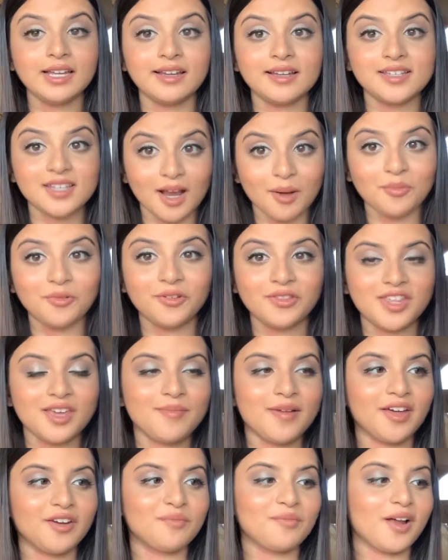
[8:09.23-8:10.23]
double the
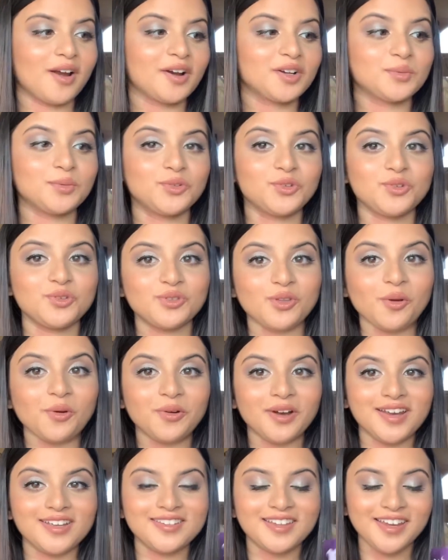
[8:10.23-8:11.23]
amount of product, which is so
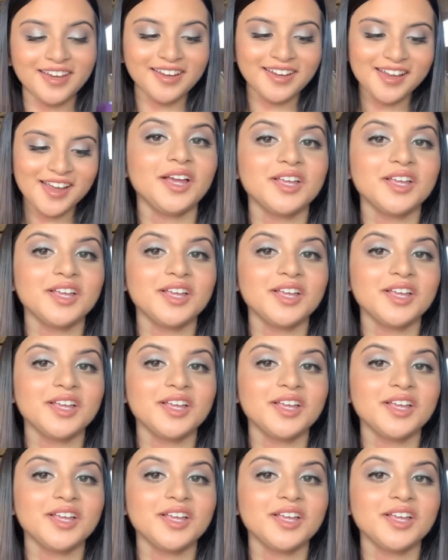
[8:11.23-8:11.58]
crazy.